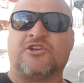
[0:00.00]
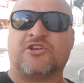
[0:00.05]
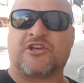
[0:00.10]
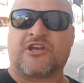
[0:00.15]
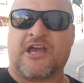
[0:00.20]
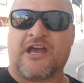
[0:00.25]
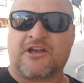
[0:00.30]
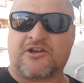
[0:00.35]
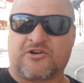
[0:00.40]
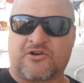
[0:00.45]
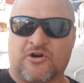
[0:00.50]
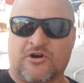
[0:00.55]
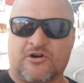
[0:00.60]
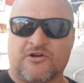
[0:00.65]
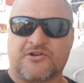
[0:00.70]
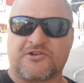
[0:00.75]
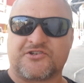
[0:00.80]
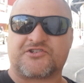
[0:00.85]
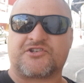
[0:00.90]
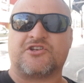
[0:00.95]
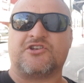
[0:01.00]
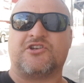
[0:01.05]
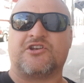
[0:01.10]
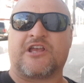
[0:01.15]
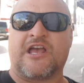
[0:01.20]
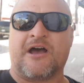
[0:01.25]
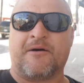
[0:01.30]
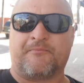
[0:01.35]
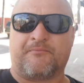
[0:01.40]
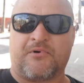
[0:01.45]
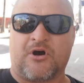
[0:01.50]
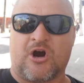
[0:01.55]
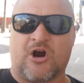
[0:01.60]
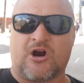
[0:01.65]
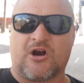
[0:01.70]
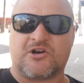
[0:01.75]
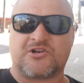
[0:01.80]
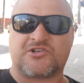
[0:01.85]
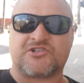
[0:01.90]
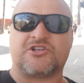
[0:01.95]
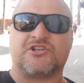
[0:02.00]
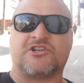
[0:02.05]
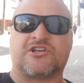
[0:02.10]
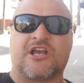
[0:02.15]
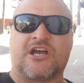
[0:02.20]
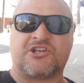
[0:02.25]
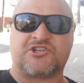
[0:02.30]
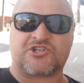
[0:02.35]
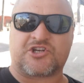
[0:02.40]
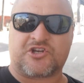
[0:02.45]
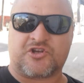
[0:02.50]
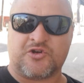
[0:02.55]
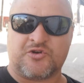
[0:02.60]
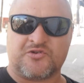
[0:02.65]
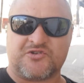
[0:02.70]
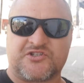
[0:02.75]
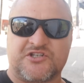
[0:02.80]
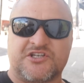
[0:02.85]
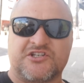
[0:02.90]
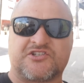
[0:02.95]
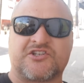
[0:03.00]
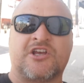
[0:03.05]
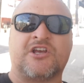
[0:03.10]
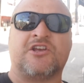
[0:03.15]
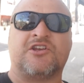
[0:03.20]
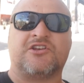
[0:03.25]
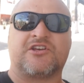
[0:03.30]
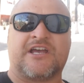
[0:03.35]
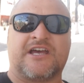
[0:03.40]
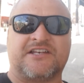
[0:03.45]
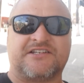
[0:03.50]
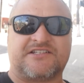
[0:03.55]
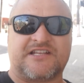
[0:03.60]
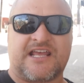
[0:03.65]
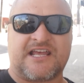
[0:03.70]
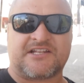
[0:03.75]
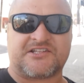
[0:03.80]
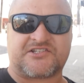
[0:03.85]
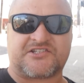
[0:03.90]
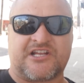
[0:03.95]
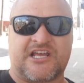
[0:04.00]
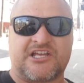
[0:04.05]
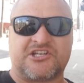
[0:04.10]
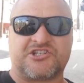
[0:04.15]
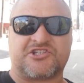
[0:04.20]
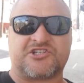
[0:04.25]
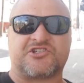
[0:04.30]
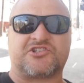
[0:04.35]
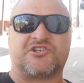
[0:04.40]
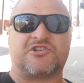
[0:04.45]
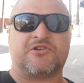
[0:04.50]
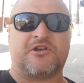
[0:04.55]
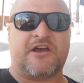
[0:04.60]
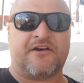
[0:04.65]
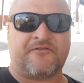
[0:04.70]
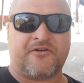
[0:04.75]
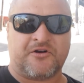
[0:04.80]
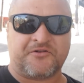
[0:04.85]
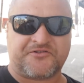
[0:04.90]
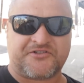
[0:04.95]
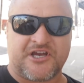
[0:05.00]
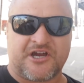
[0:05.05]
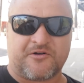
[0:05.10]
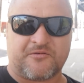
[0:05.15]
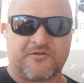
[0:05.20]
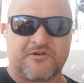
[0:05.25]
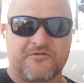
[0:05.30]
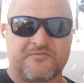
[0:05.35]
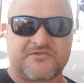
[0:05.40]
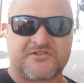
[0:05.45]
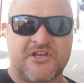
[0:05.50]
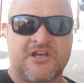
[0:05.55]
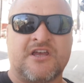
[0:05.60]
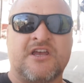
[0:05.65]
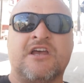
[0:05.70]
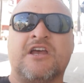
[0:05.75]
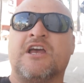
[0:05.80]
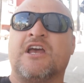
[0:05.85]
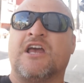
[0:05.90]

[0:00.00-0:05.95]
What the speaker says: you got girls, you got bars, you got jacuzzis, you got dance stages, you have hotel rooms.